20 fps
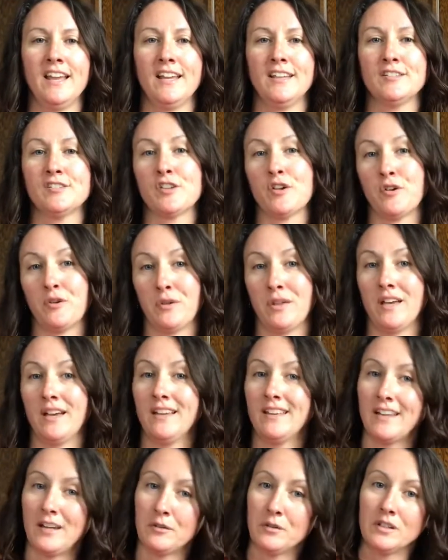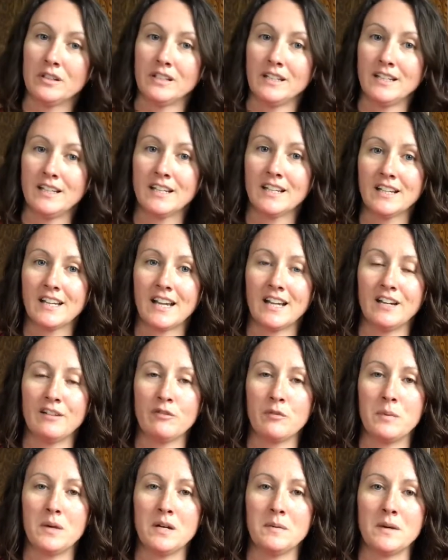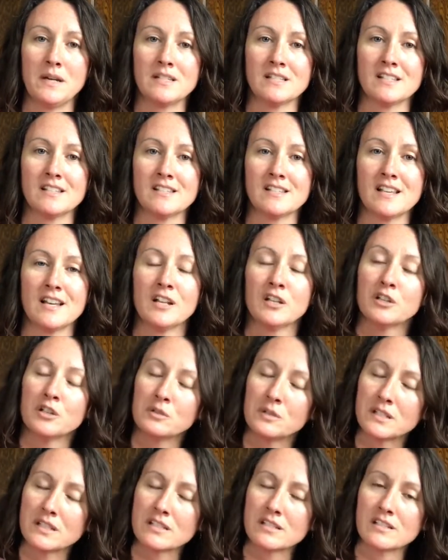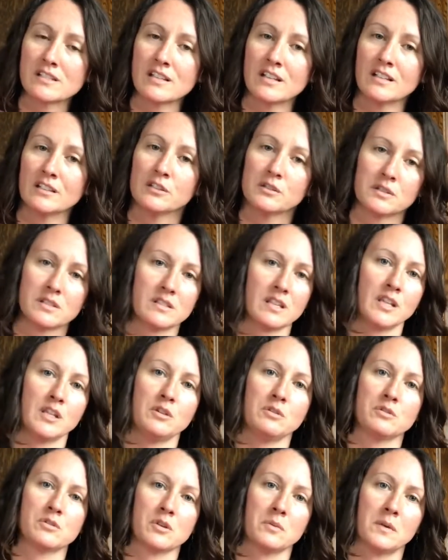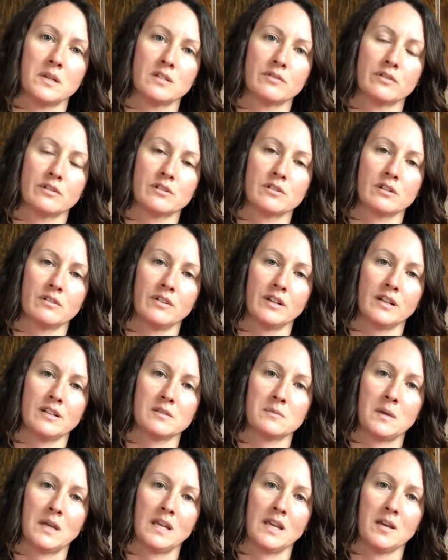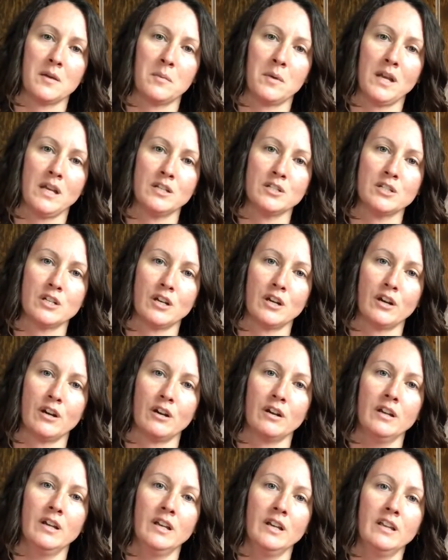So that really kind of epitomizes Lewis. Lewis, thank you so much for serving as my campaign chair.